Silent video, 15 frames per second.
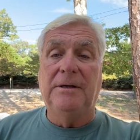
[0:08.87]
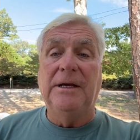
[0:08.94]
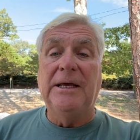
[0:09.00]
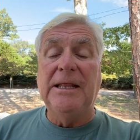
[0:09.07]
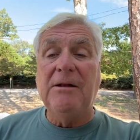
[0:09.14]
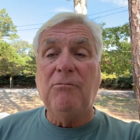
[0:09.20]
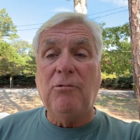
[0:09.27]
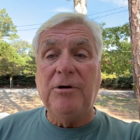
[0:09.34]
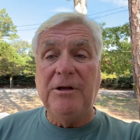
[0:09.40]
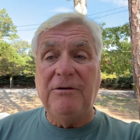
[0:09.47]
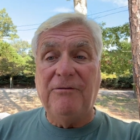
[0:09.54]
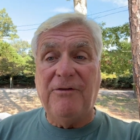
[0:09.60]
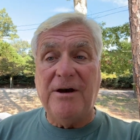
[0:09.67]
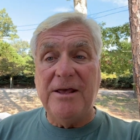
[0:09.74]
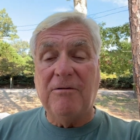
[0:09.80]
And then when you
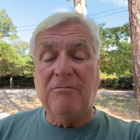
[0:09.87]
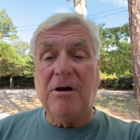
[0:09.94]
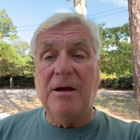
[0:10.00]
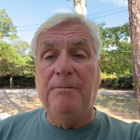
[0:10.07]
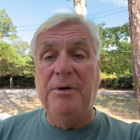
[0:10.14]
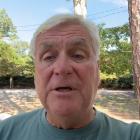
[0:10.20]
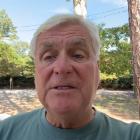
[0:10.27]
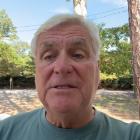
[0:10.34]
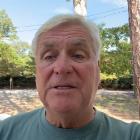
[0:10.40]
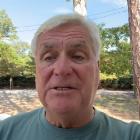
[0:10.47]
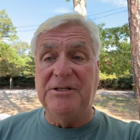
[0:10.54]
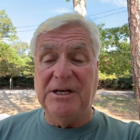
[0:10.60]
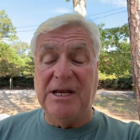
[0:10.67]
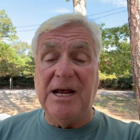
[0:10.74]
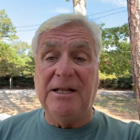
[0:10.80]
find the right
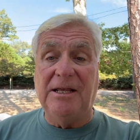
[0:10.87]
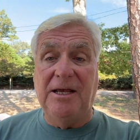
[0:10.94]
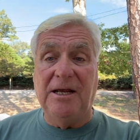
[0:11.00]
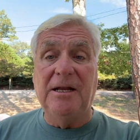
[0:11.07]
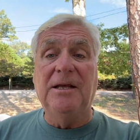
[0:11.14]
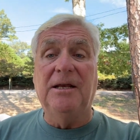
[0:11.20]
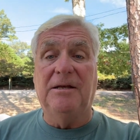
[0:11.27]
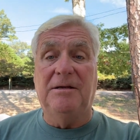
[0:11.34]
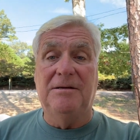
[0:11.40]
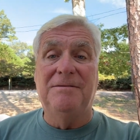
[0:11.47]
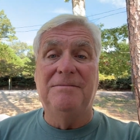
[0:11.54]
business, you got to get in.